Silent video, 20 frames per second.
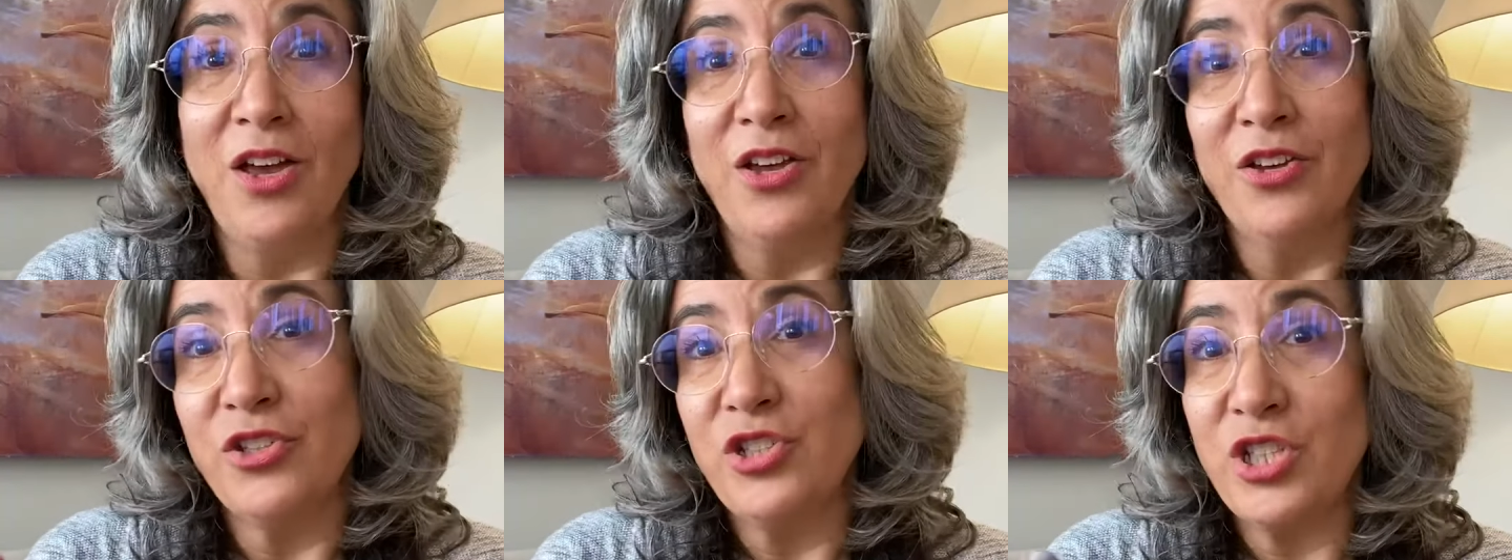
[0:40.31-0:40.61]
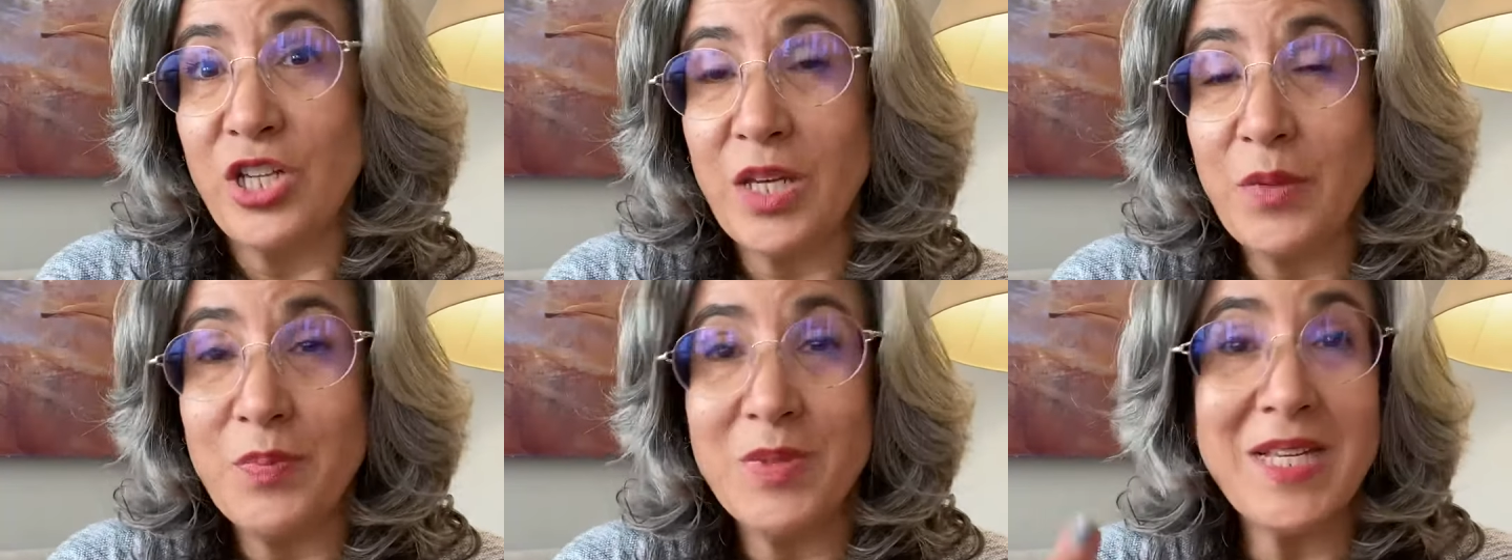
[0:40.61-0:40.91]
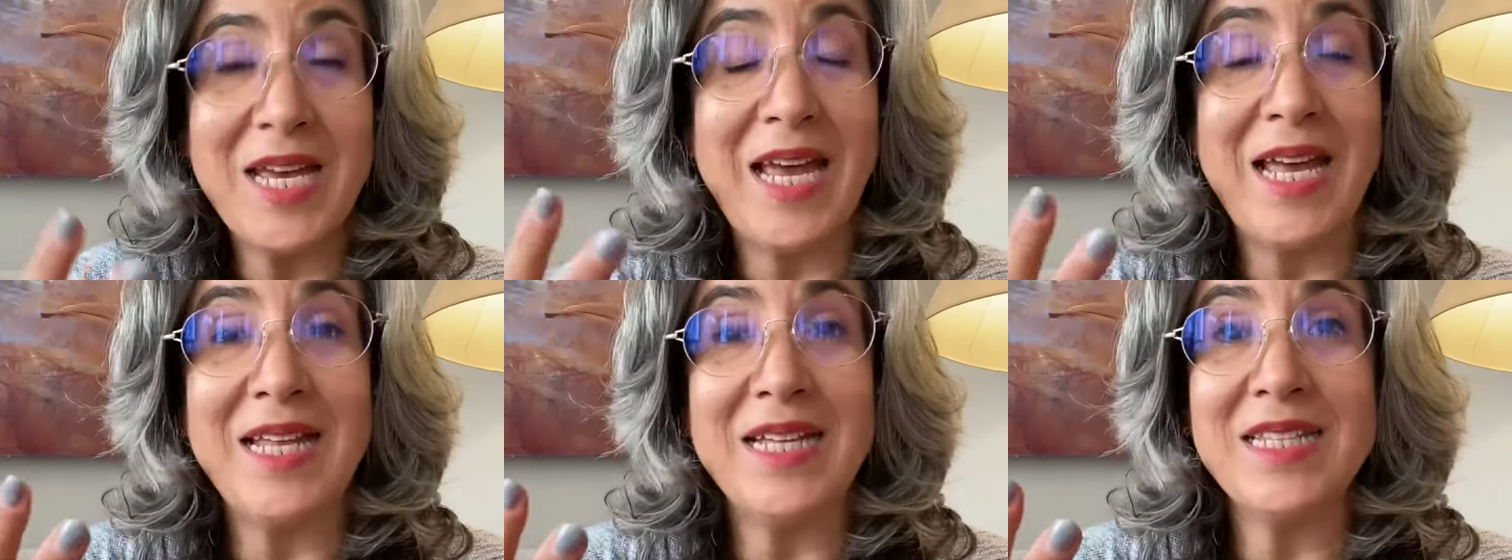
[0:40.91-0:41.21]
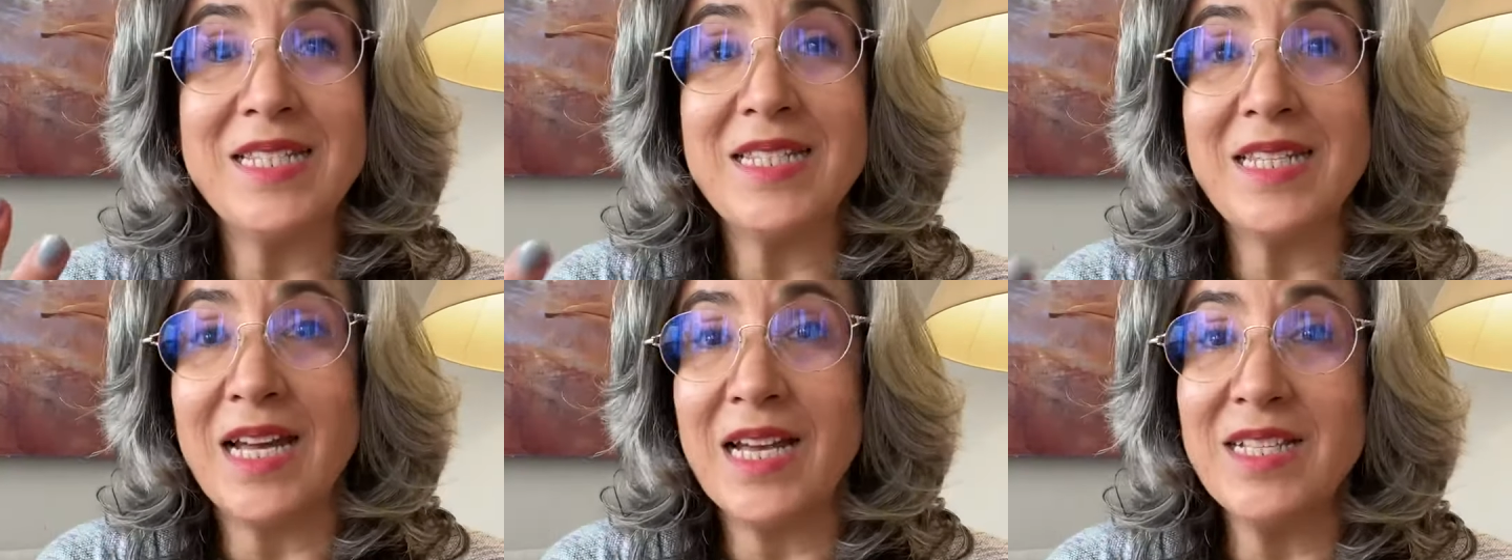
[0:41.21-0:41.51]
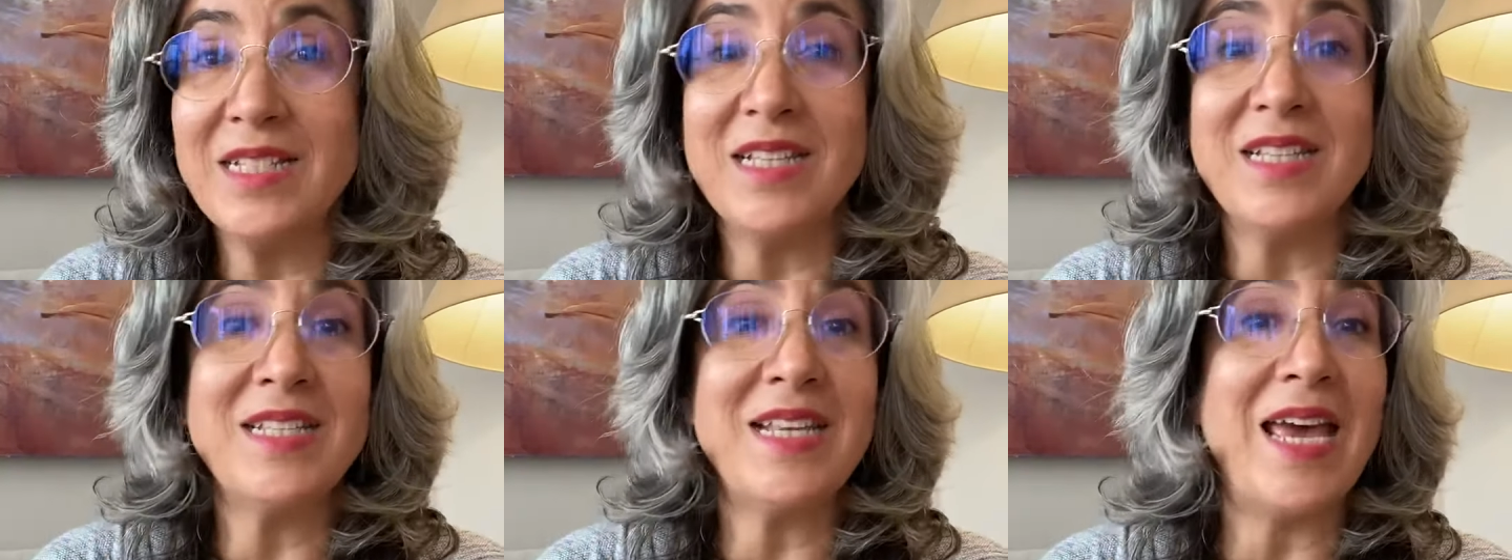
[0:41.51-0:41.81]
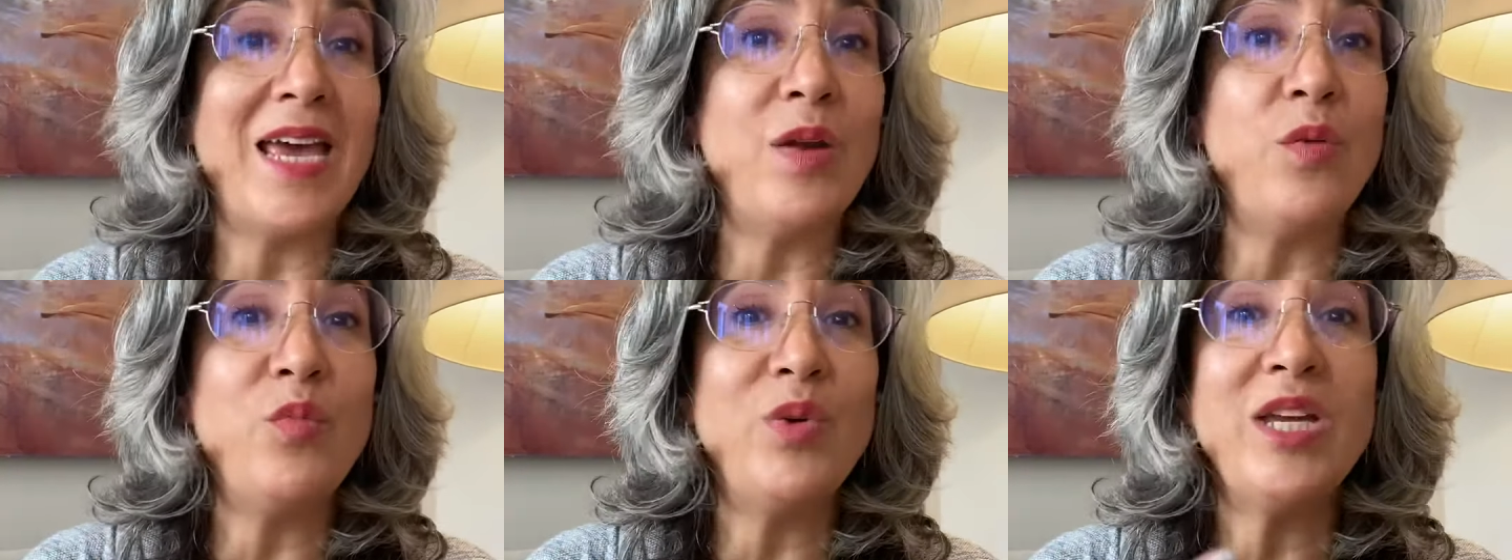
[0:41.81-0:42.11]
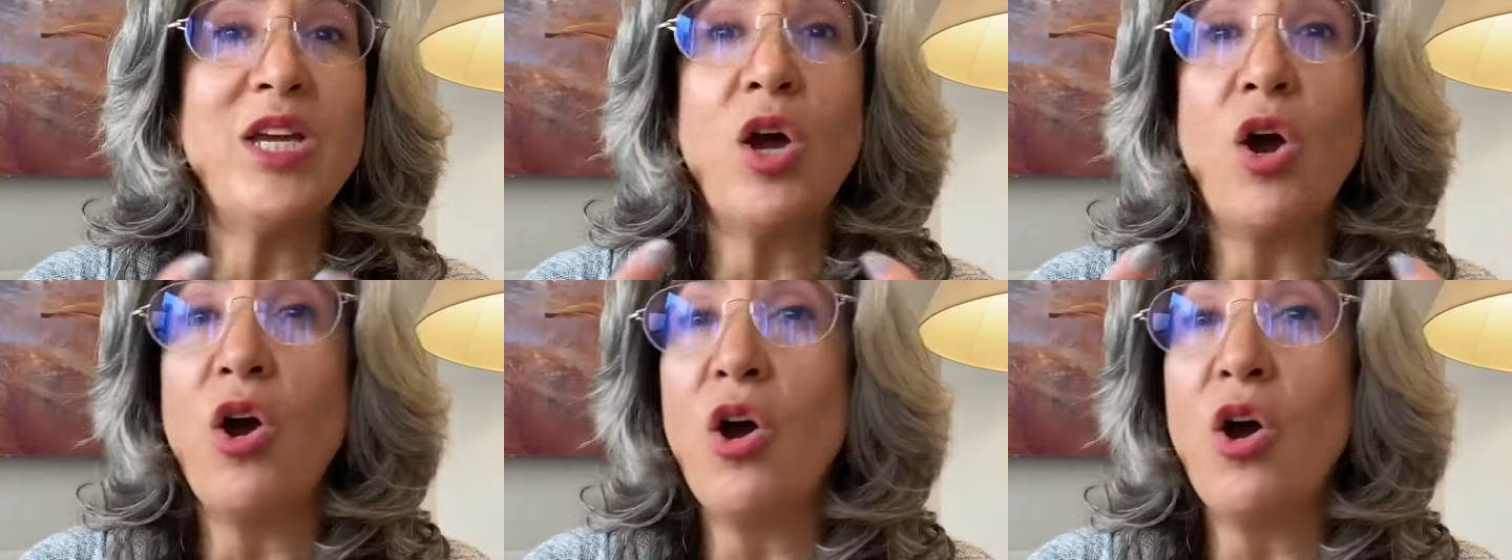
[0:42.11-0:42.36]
shapes, and sizes, and we